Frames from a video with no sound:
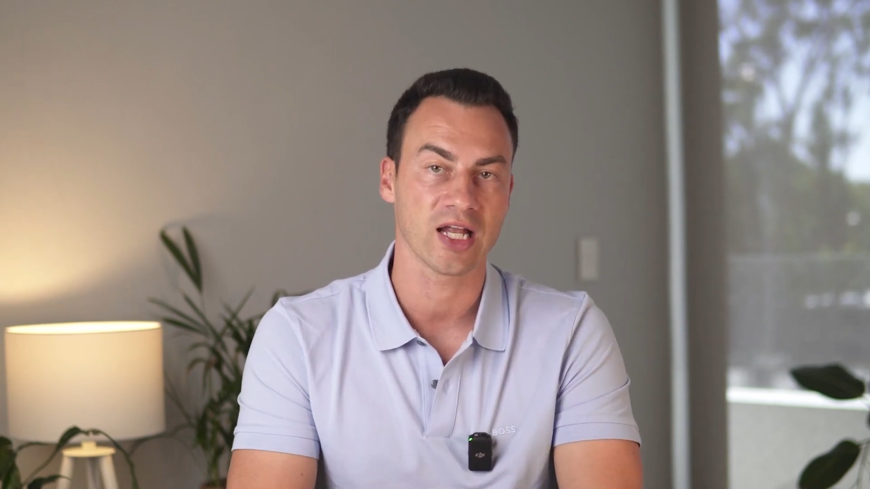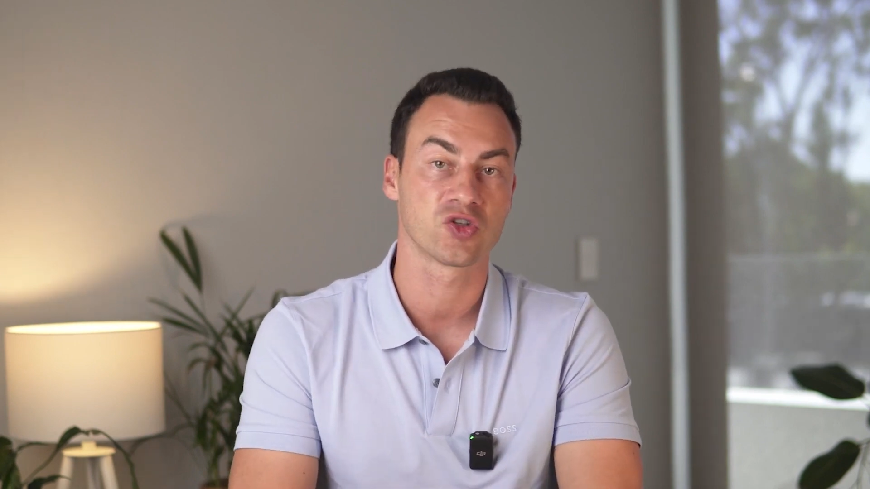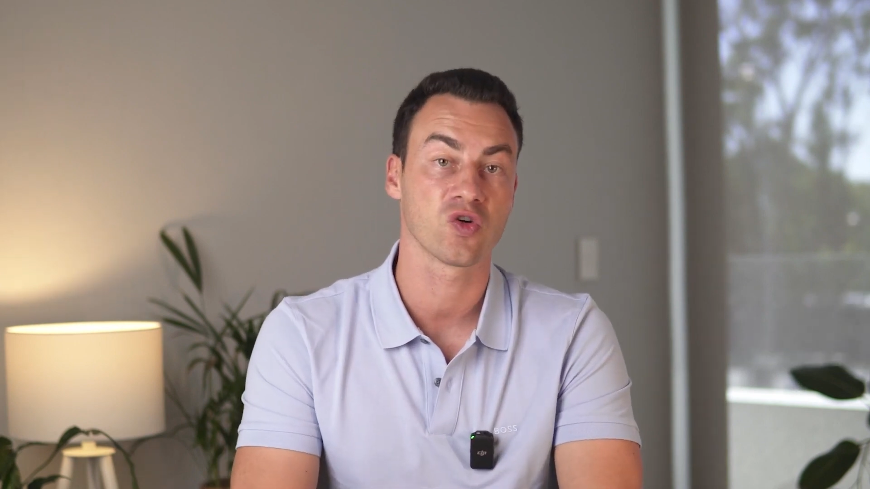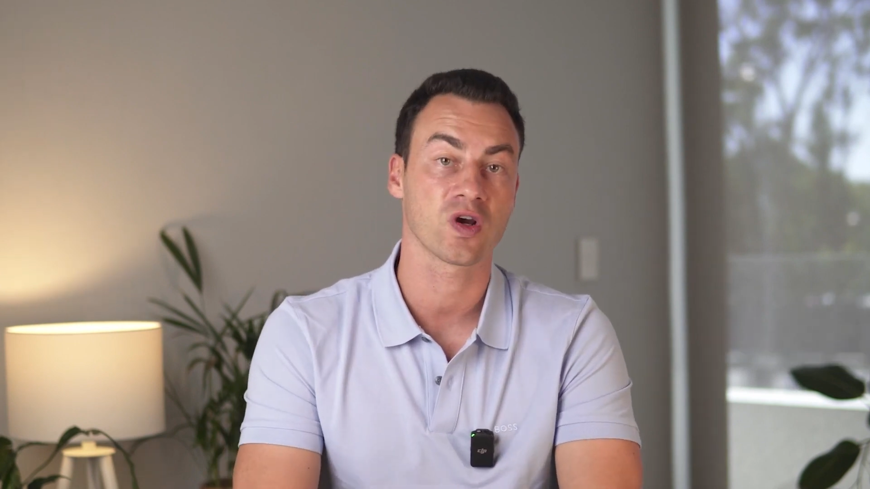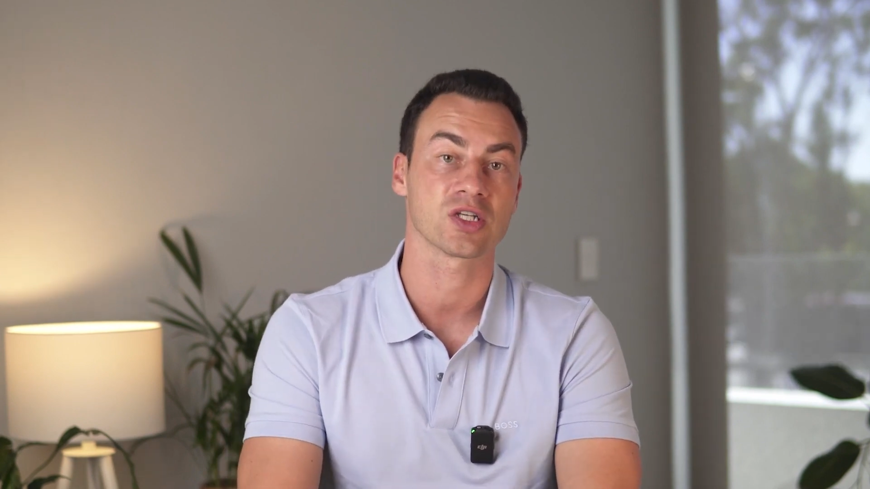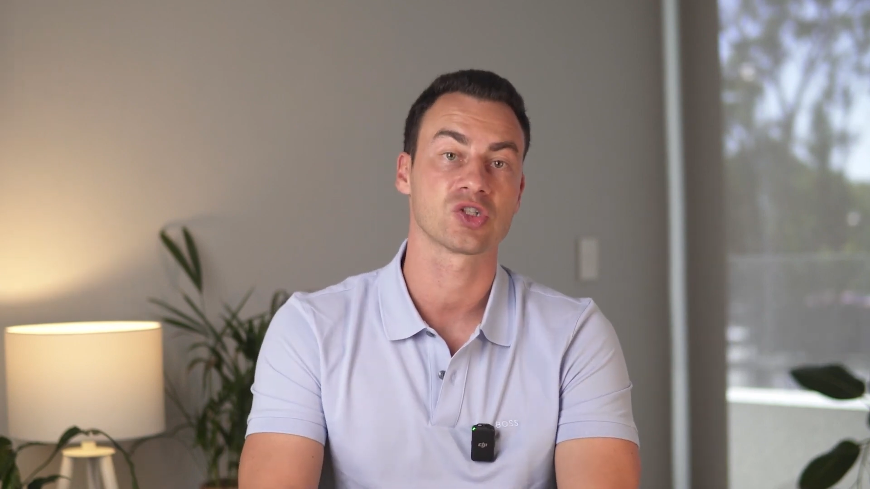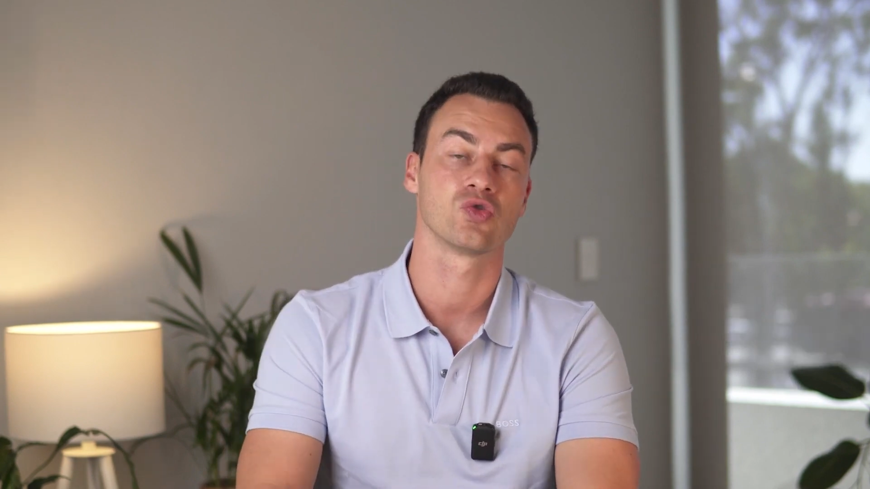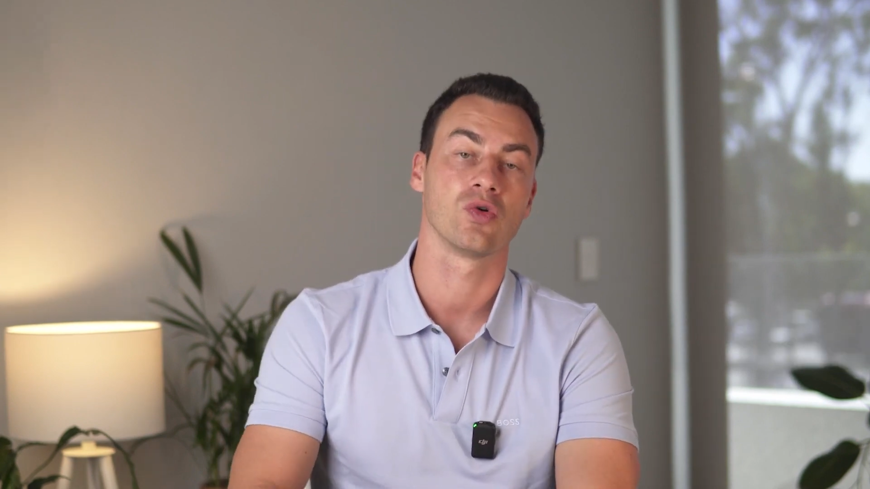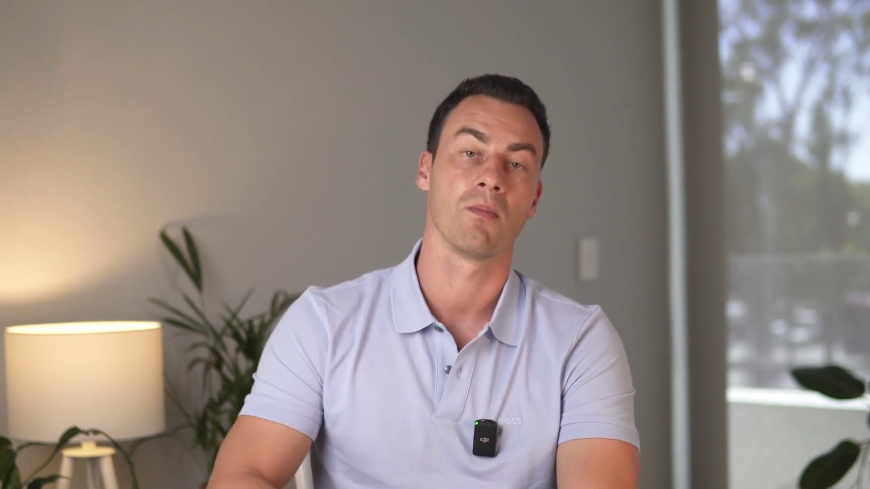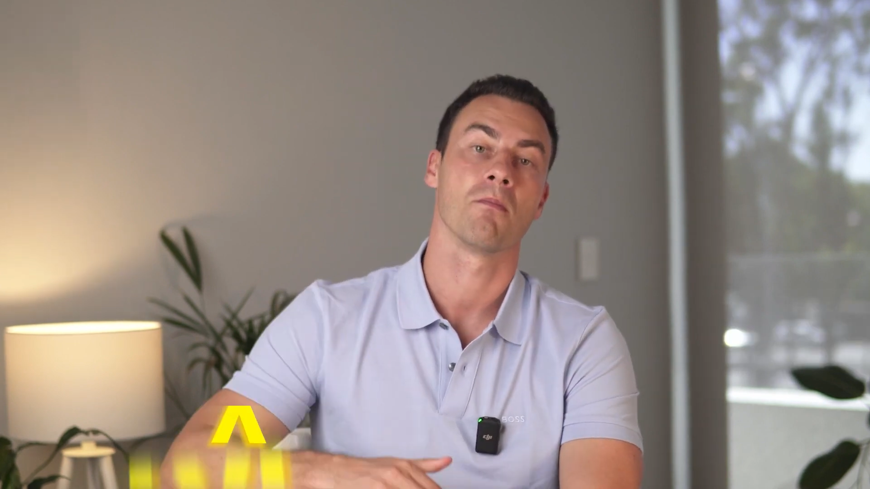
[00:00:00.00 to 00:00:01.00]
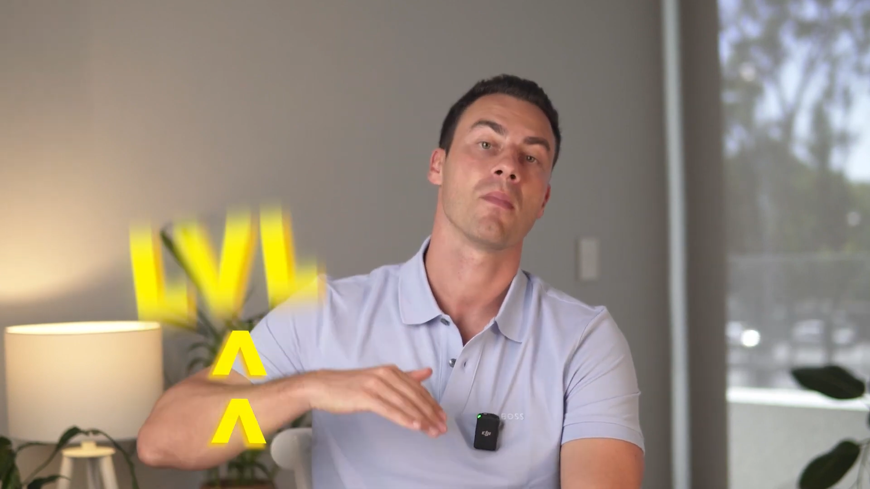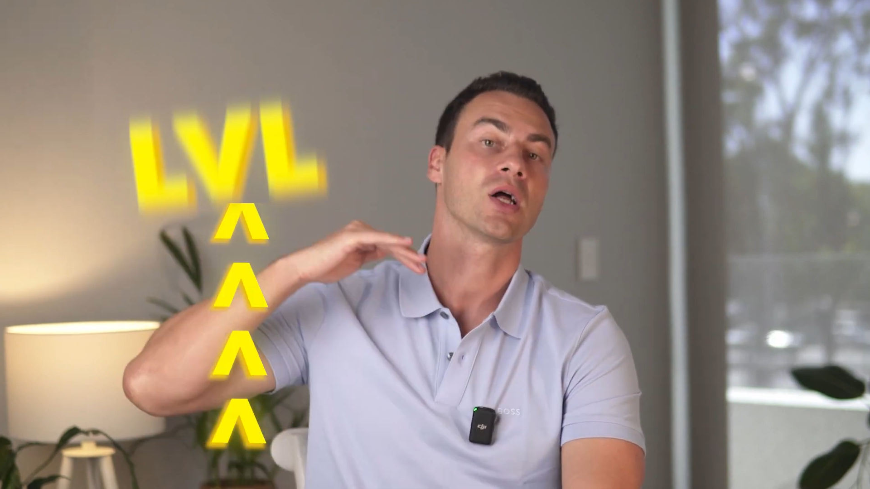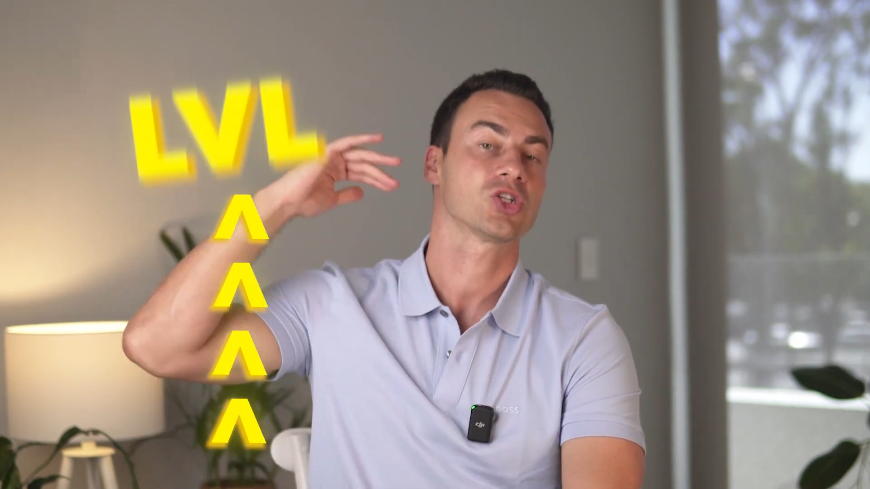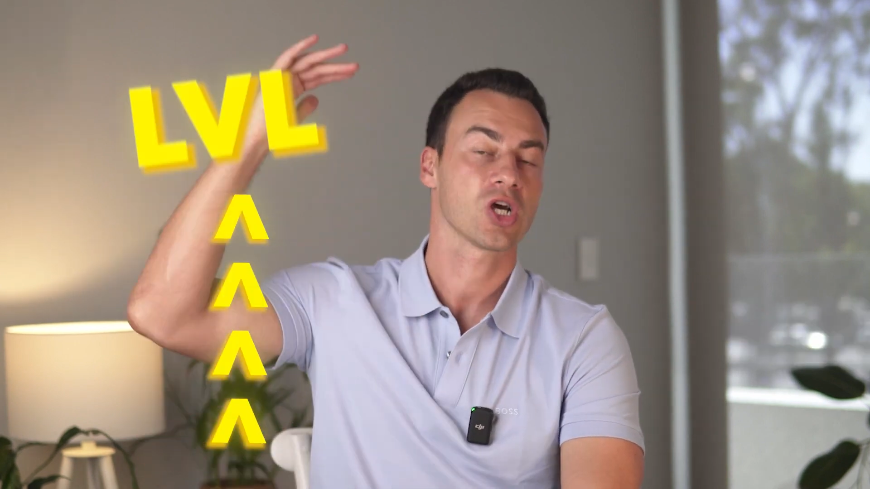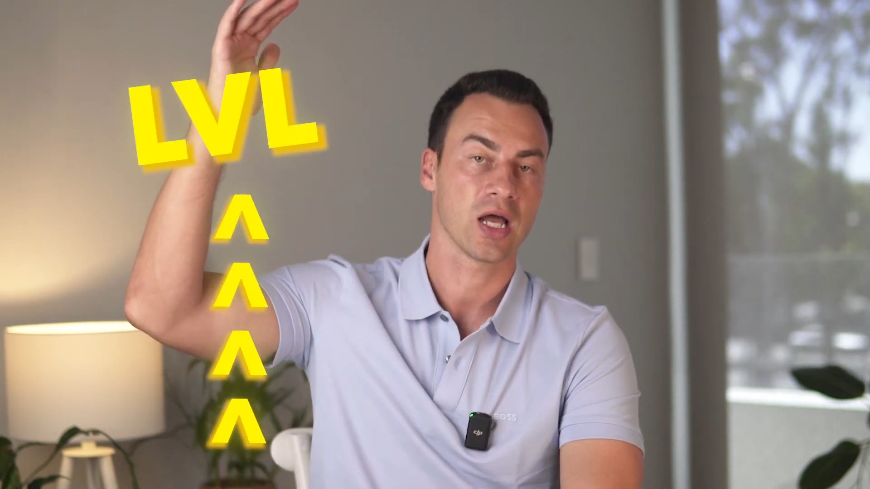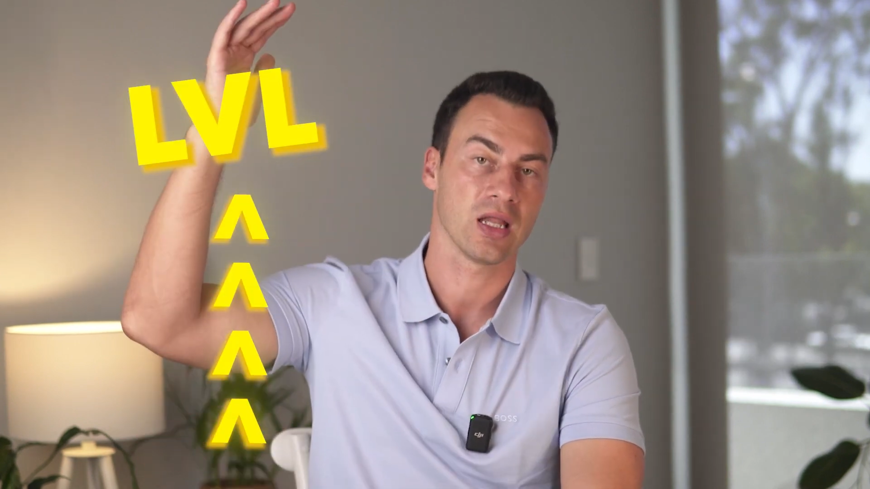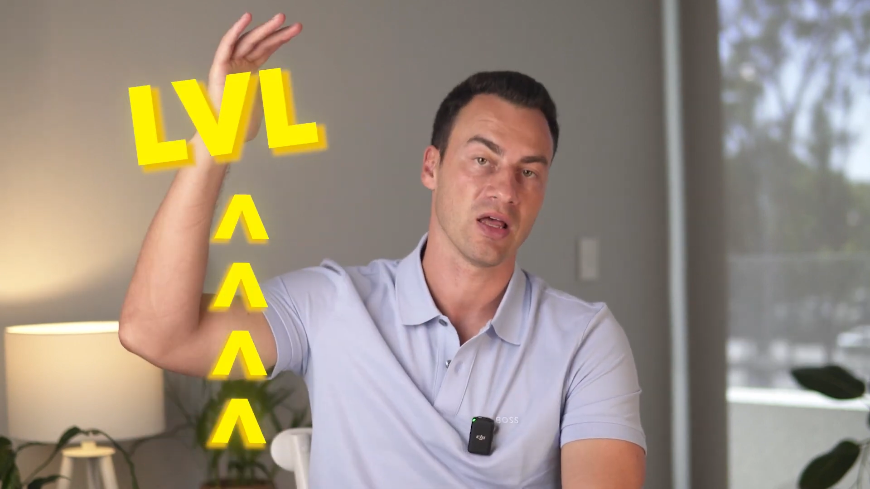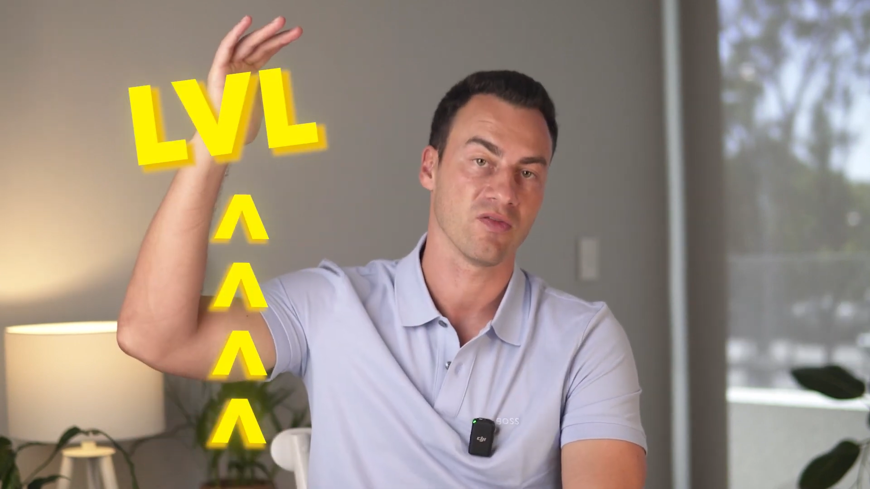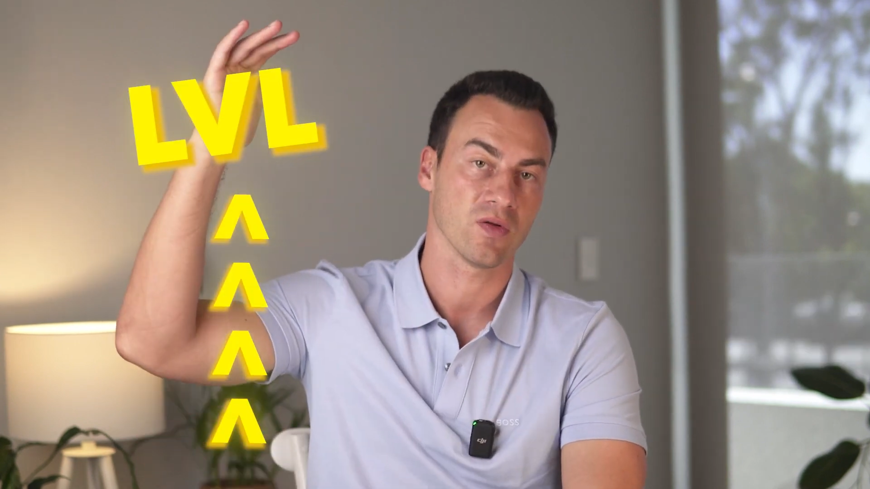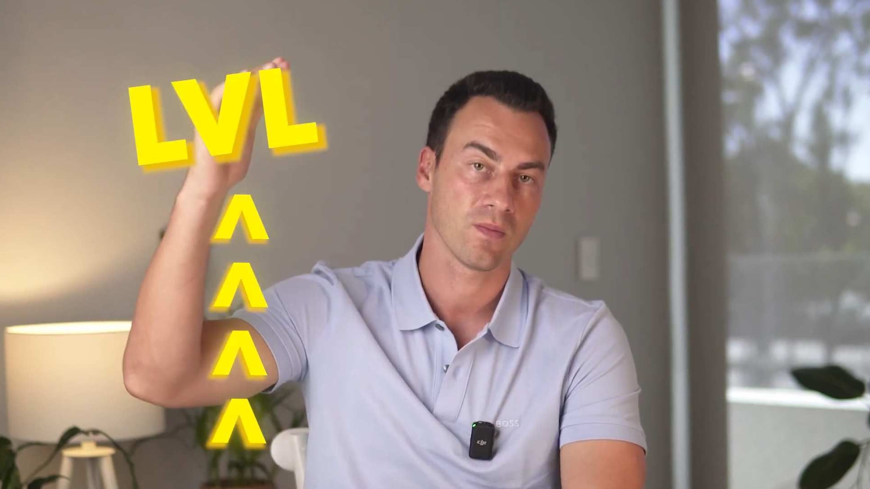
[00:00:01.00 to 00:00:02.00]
and took us to a much higher level.